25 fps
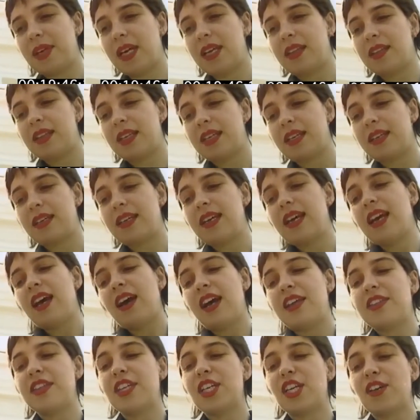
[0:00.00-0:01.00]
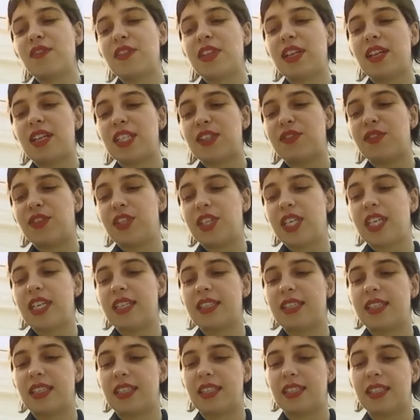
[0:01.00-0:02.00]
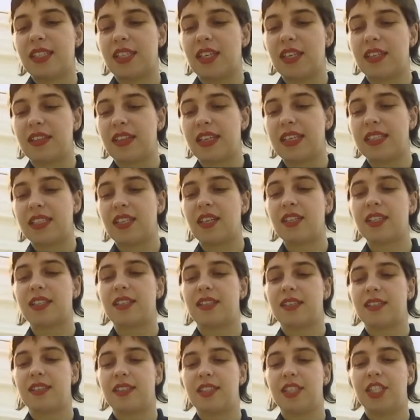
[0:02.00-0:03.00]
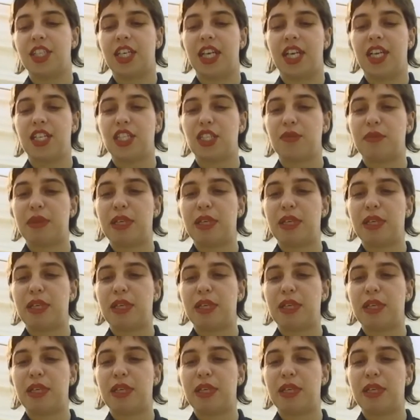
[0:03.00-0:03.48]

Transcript: I think, I think over the last few years things things are starting to change.